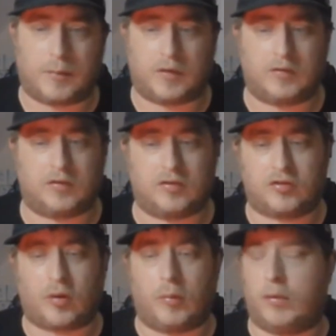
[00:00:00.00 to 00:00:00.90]
because you just
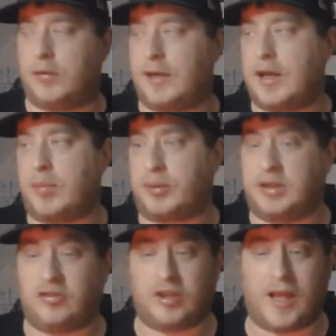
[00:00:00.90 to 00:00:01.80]
didn't
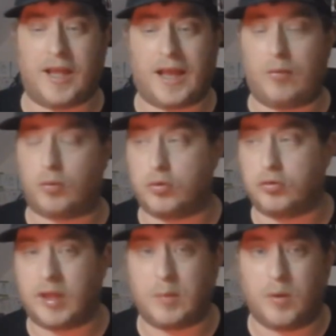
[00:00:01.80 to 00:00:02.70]
appreciate how
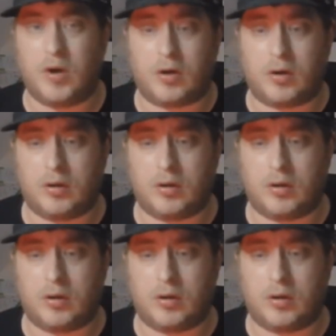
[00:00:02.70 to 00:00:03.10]
good they were.